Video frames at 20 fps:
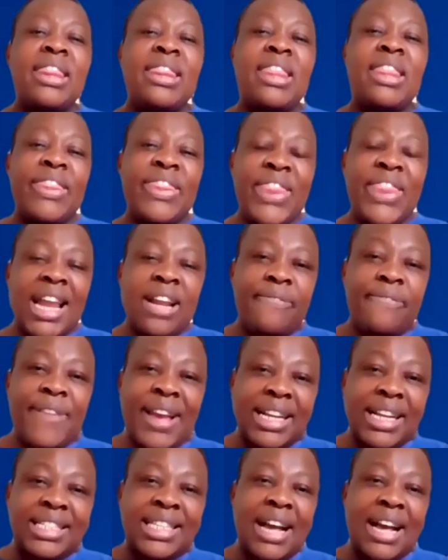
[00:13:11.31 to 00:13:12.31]
The third
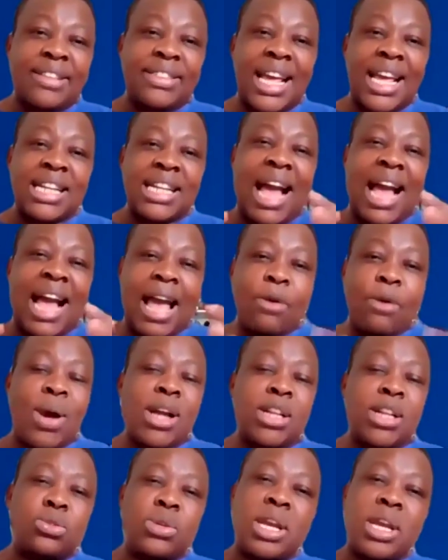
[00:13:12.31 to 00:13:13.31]
factor that I
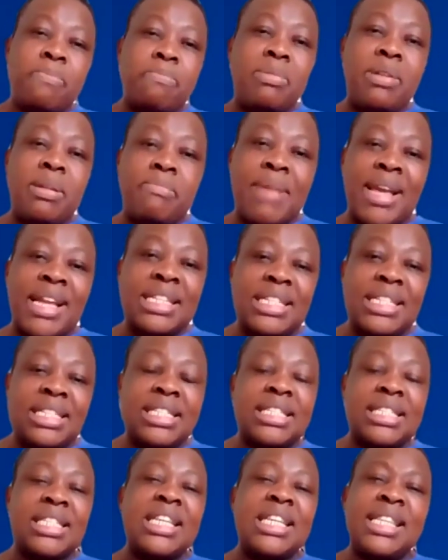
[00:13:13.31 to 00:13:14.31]
want to implement
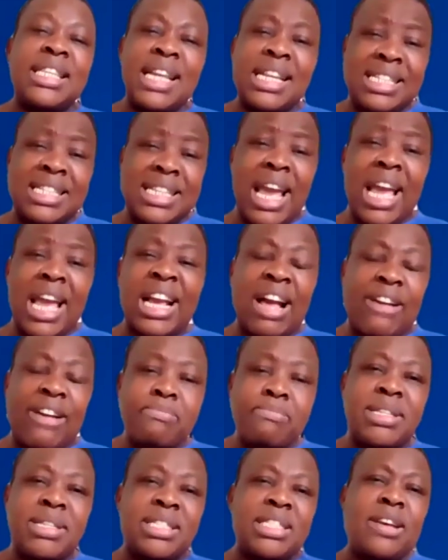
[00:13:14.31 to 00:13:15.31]
is the DA
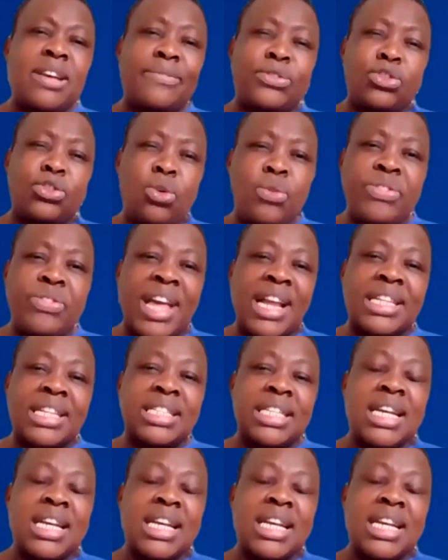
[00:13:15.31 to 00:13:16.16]
governments have shown that